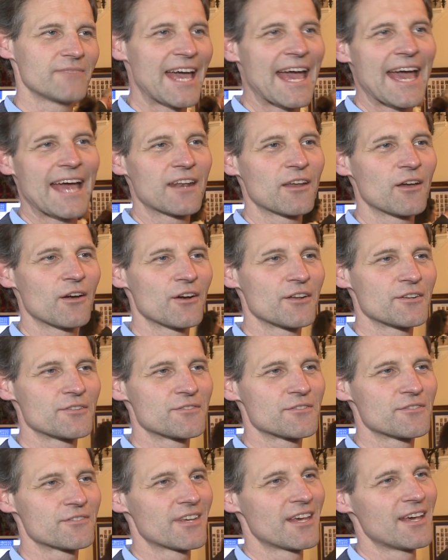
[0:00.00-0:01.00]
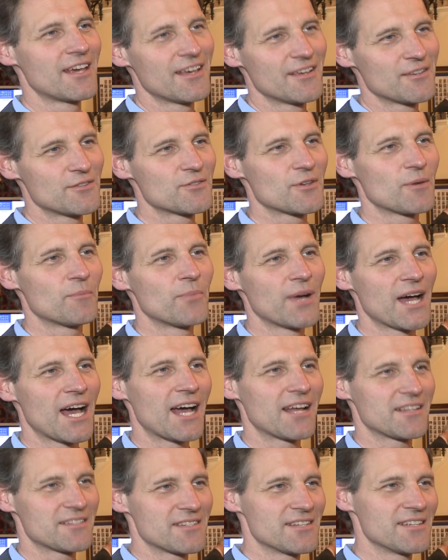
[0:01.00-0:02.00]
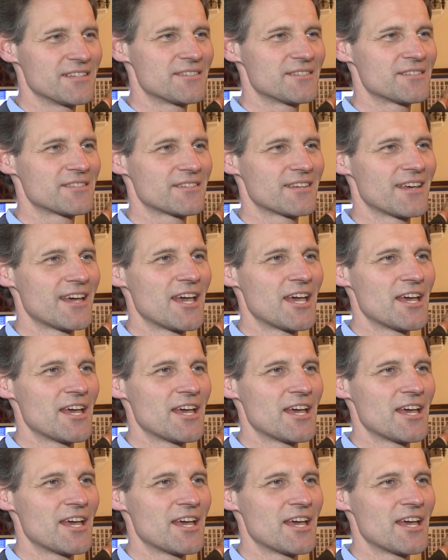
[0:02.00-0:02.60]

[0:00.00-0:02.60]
handguns, some parts it's